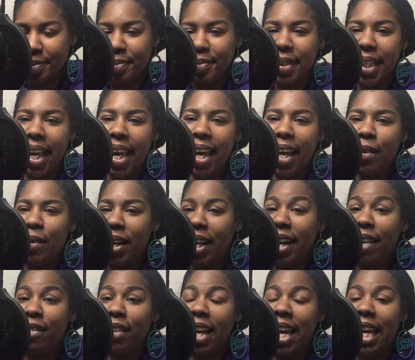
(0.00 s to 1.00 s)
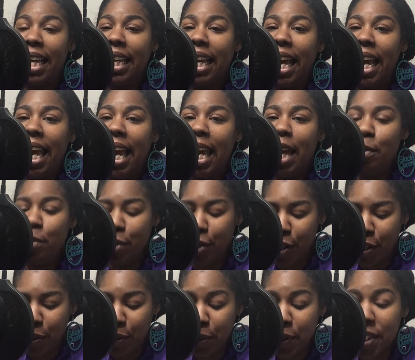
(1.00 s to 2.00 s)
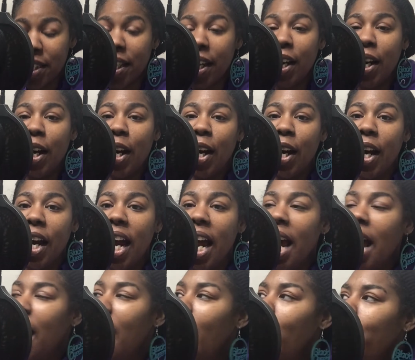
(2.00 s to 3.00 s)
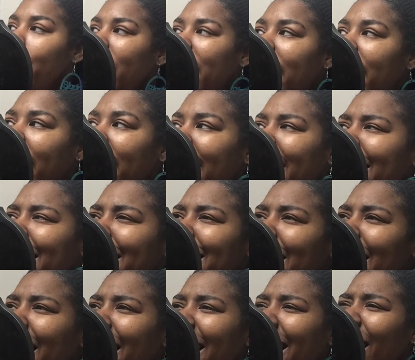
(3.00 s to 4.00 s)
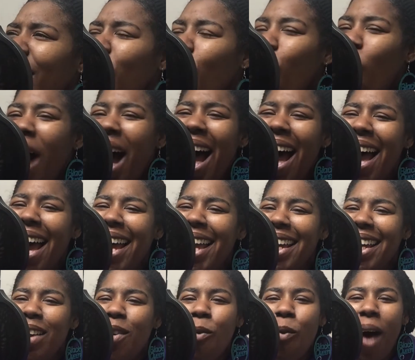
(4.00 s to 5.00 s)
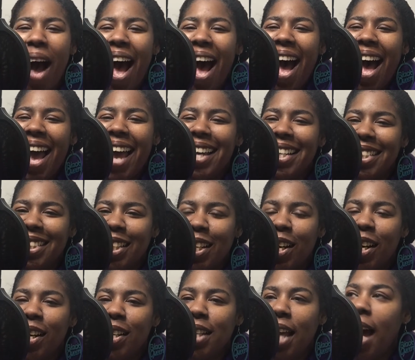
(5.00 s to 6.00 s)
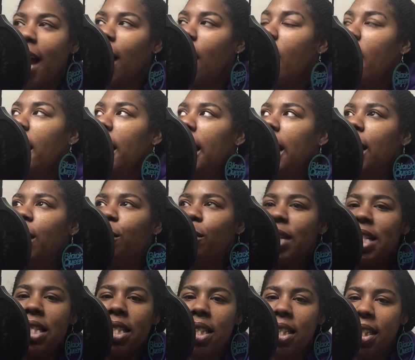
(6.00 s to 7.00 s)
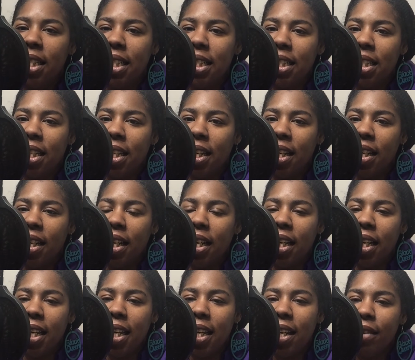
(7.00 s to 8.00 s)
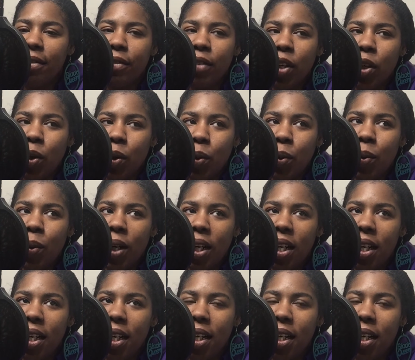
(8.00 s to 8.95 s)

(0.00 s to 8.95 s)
okay, whatever, a.k.a. producer. But why, sir? Like, he recently did an interview,